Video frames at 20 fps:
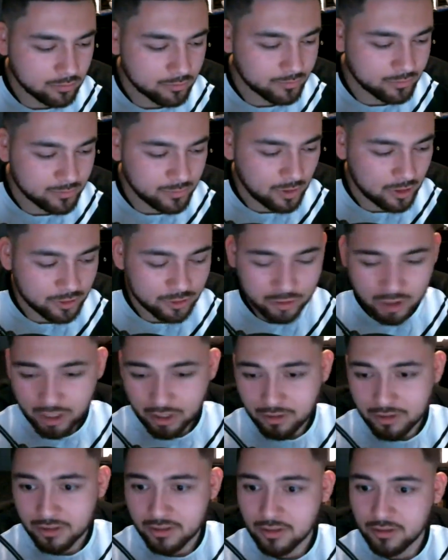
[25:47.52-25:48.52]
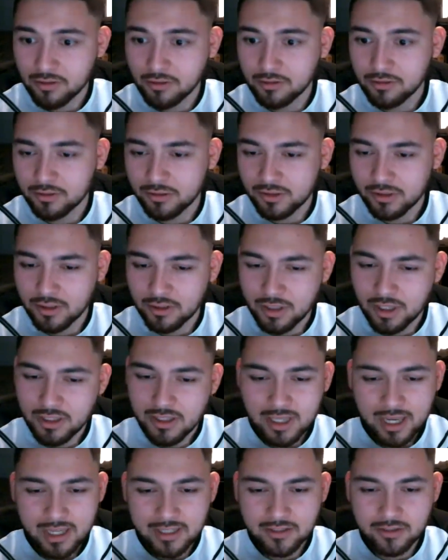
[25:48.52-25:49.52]
our strikers still yet
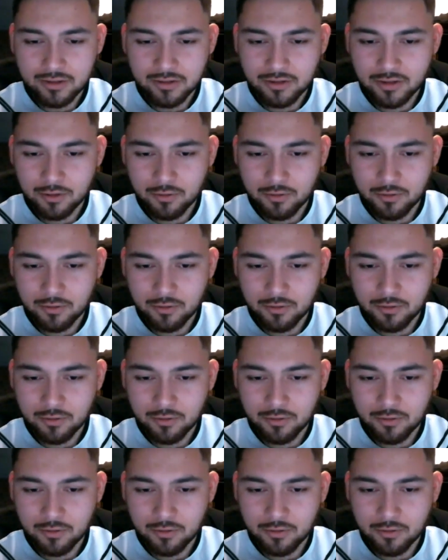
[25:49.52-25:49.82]
to answer the